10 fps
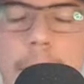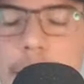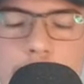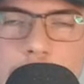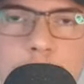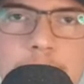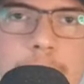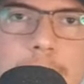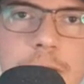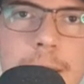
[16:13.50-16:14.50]
Clearly,
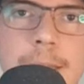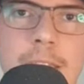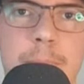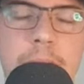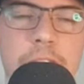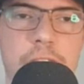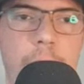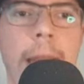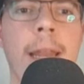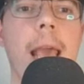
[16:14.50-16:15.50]
Pete Alonso, that's his
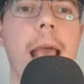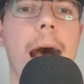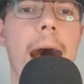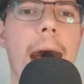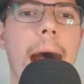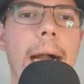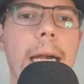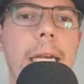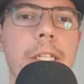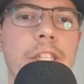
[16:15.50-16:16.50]
position, right?
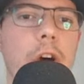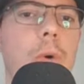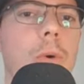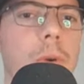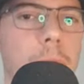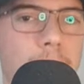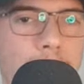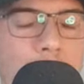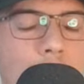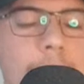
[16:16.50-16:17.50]
So
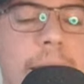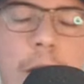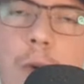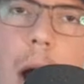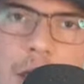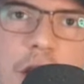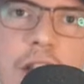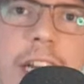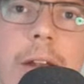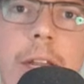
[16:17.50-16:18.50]
I'm still
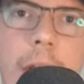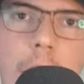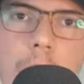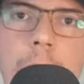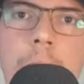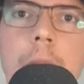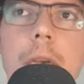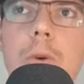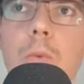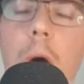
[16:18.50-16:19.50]
watching Jared Young,
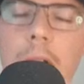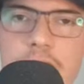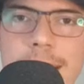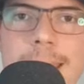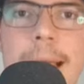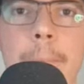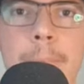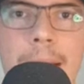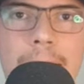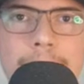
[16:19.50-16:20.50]
watching his
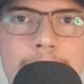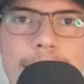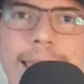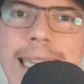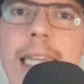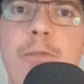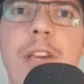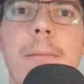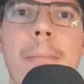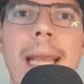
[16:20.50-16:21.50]
at-bats and seeing
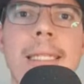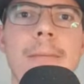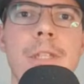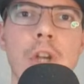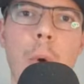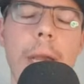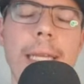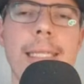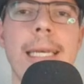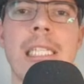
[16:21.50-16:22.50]
if he can make some
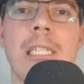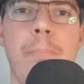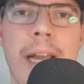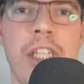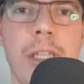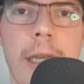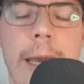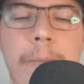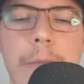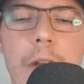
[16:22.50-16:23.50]
noise,
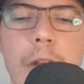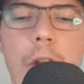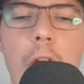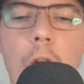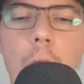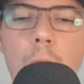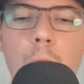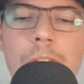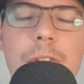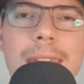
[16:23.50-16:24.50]
especially,
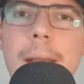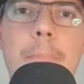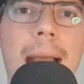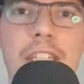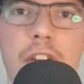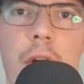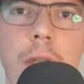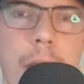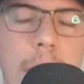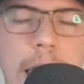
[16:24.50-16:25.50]
with Nick
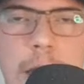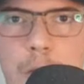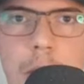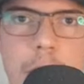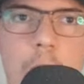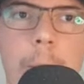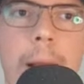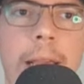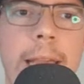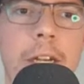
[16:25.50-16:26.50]
Madrigal's leave, who I'll talk
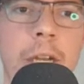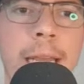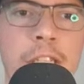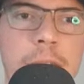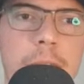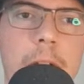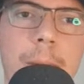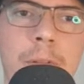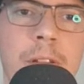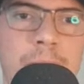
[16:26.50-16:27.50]
about here in just a
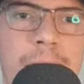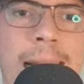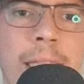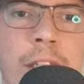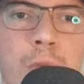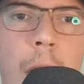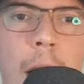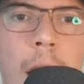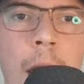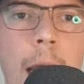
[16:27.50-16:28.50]
couple of slides as
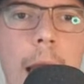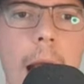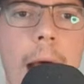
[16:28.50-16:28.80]
well.